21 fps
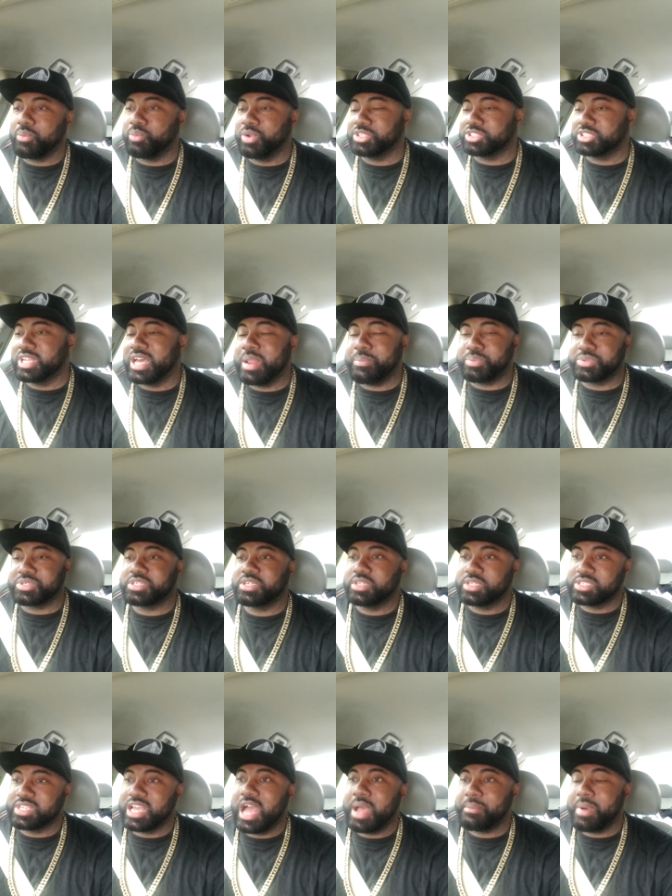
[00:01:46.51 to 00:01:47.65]
which 90% of the
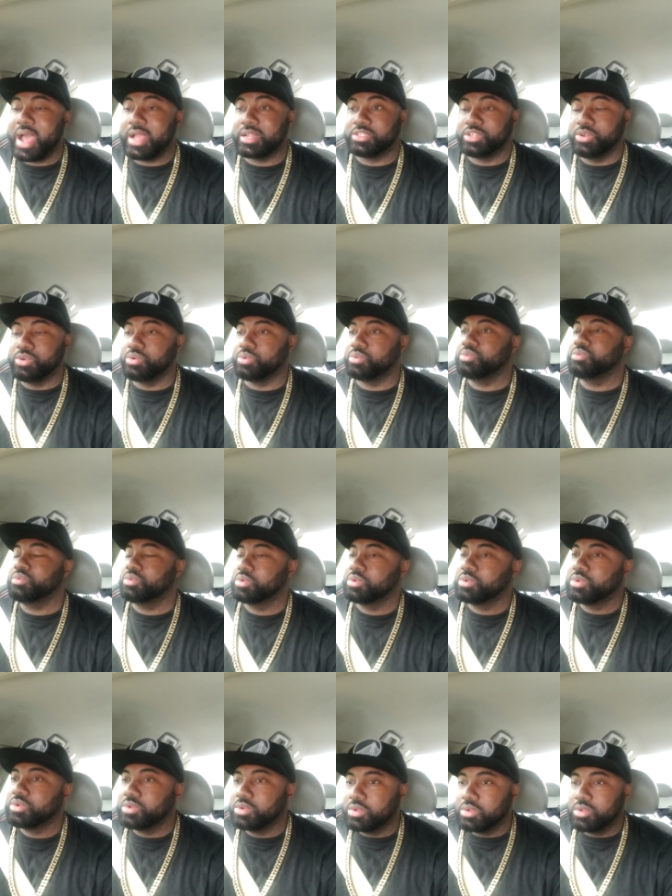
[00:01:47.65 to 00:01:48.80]
time I do, you know
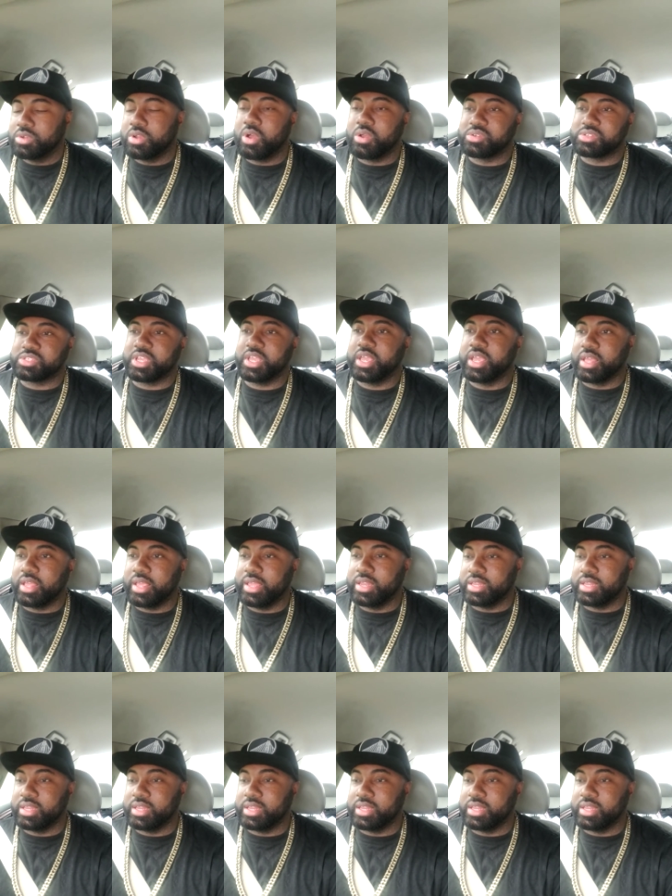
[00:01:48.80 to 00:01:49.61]
what I'm saying?